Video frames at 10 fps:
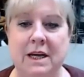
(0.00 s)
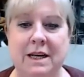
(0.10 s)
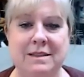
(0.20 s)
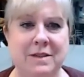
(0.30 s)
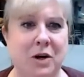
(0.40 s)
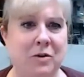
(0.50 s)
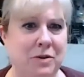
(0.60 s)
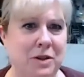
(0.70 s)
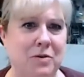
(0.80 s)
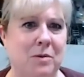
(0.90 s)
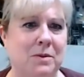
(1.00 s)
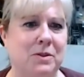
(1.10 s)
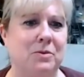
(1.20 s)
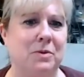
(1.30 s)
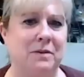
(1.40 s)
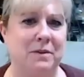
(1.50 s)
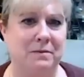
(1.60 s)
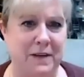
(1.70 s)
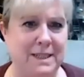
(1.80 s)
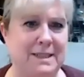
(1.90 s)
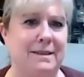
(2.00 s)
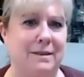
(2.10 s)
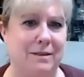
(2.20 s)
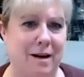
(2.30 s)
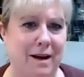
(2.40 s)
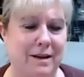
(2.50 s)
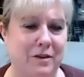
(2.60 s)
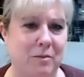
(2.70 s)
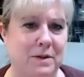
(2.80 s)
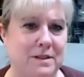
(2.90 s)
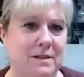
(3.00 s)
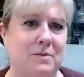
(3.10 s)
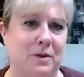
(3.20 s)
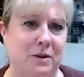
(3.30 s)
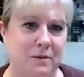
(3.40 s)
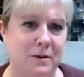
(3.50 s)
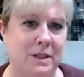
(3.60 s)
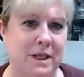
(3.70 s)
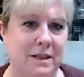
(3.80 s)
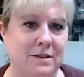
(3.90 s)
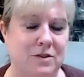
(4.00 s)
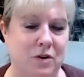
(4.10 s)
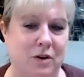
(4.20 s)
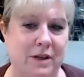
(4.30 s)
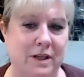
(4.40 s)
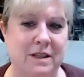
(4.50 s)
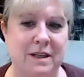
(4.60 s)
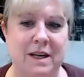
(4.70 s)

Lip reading: It's totally normal to have invested a lot in your business when you first get it started.